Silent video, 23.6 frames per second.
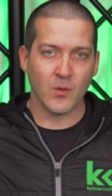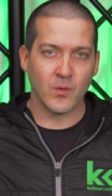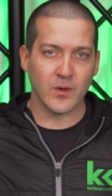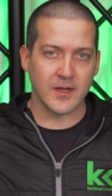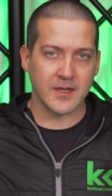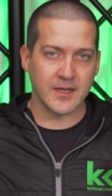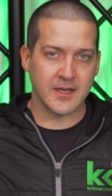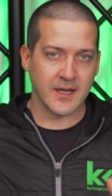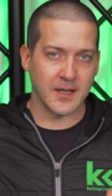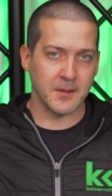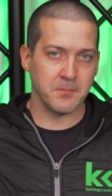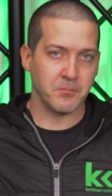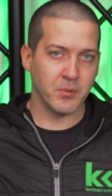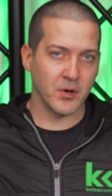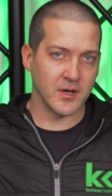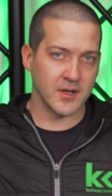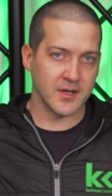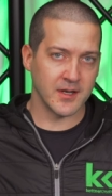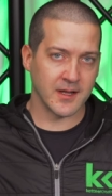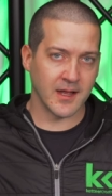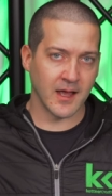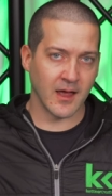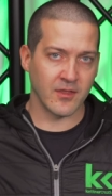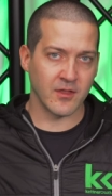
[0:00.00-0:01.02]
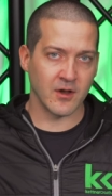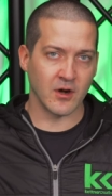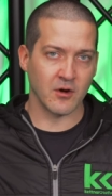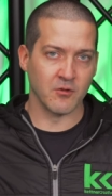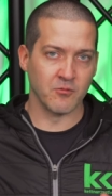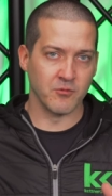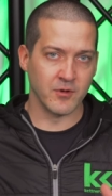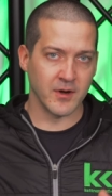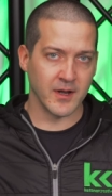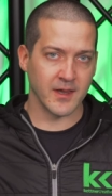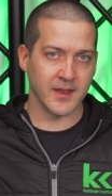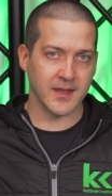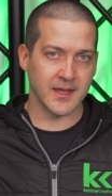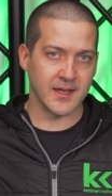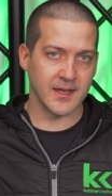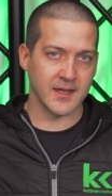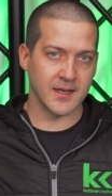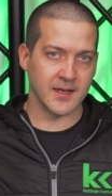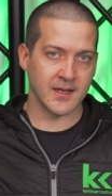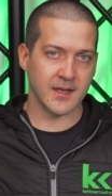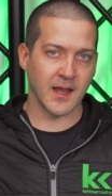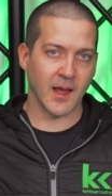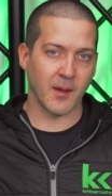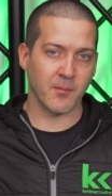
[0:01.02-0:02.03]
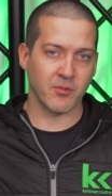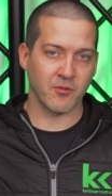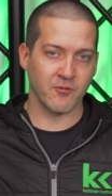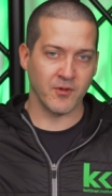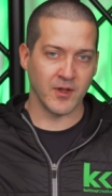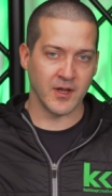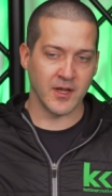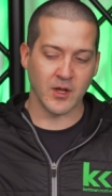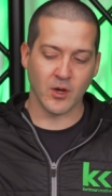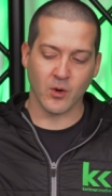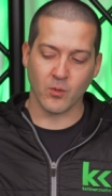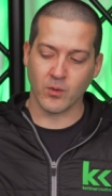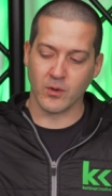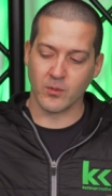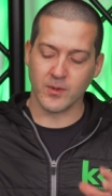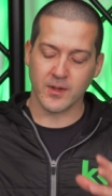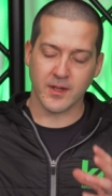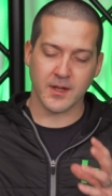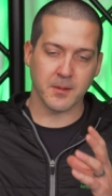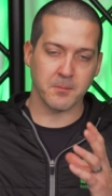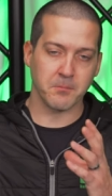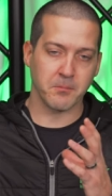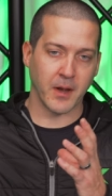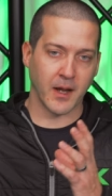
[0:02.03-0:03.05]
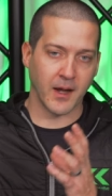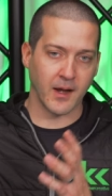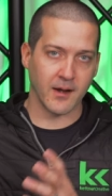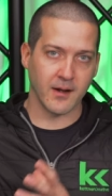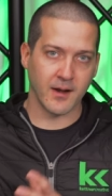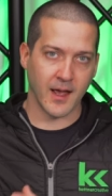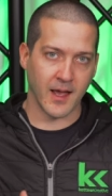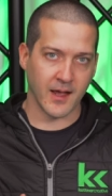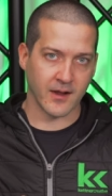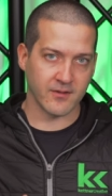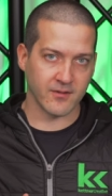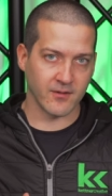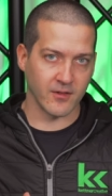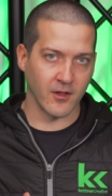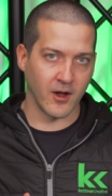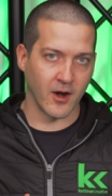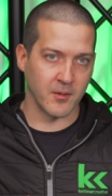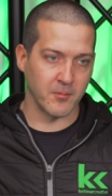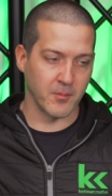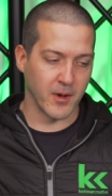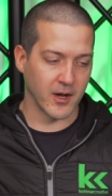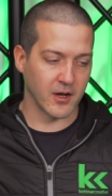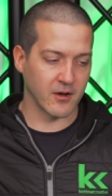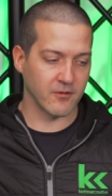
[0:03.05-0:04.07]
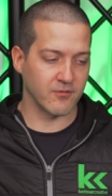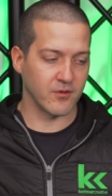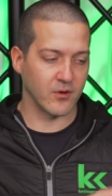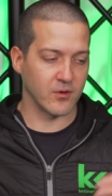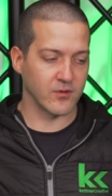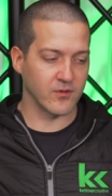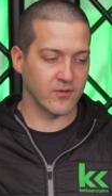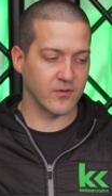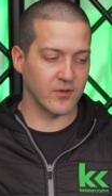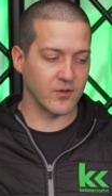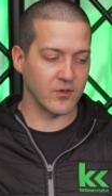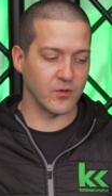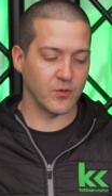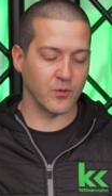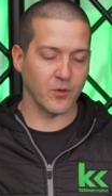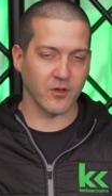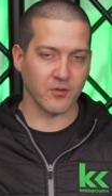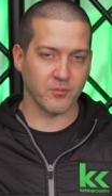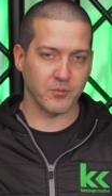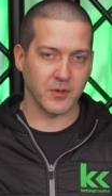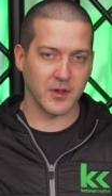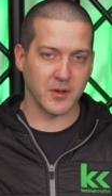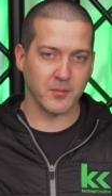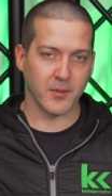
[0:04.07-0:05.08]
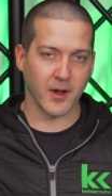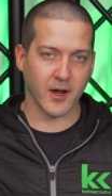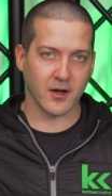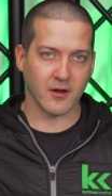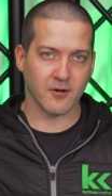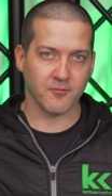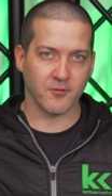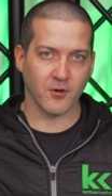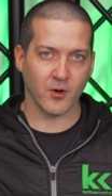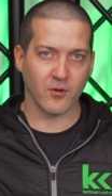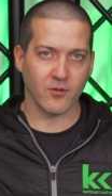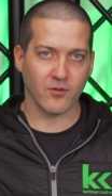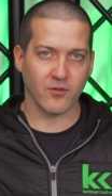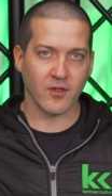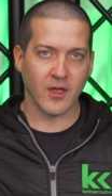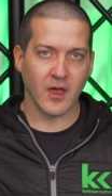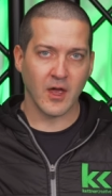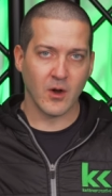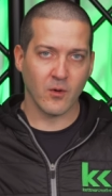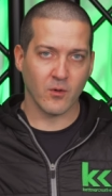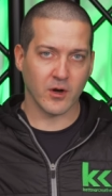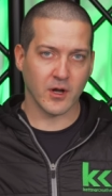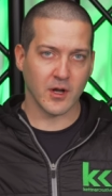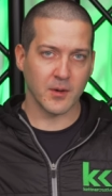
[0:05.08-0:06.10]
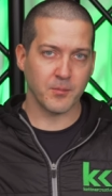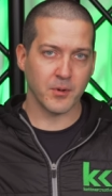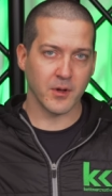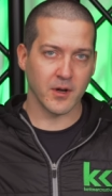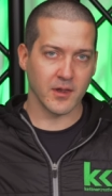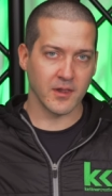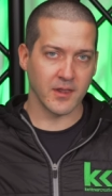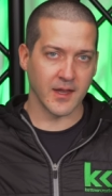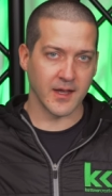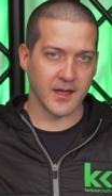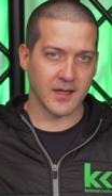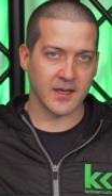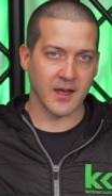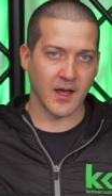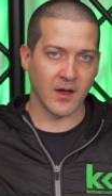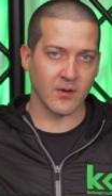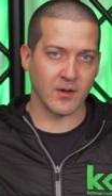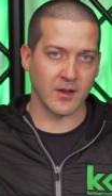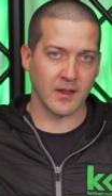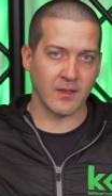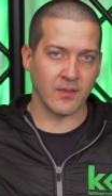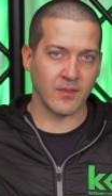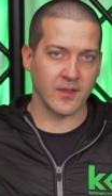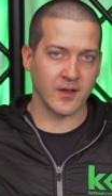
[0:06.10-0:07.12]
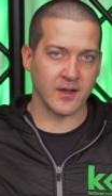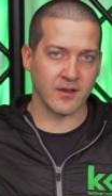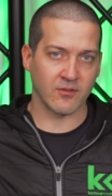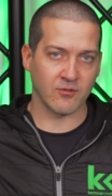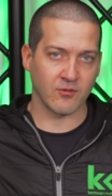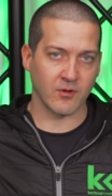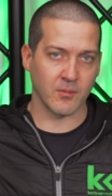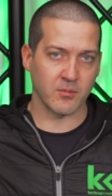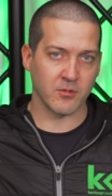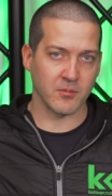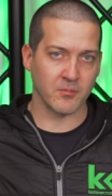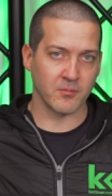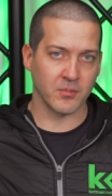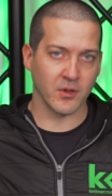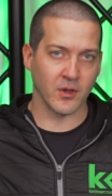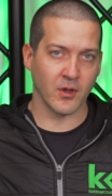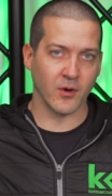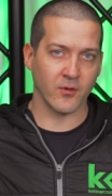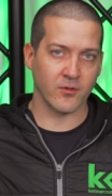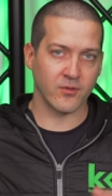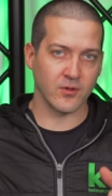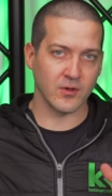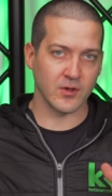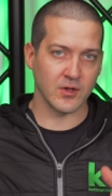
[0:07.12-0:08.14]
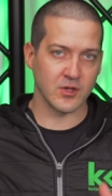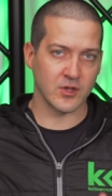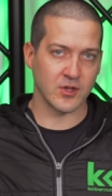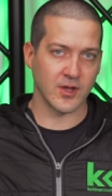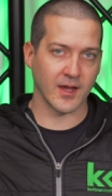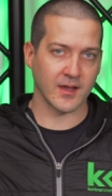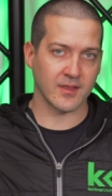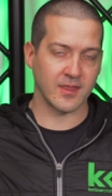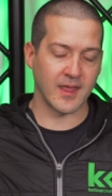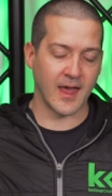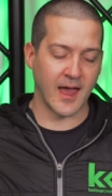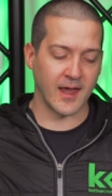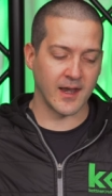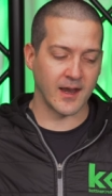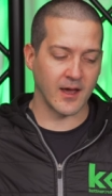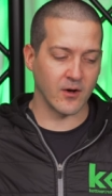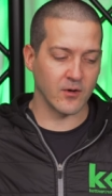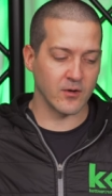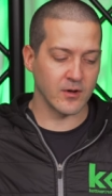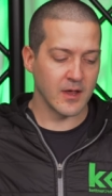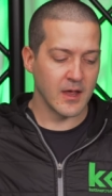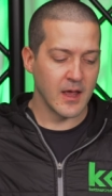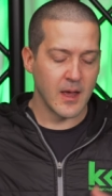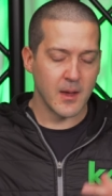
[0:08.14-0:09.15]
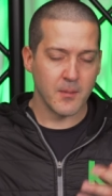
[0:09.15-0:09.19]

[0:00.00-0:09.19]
We did put together a really in-depth video where we compare XLR microphones to USB microphones. We're going to put a link down in the description below so you can check that out.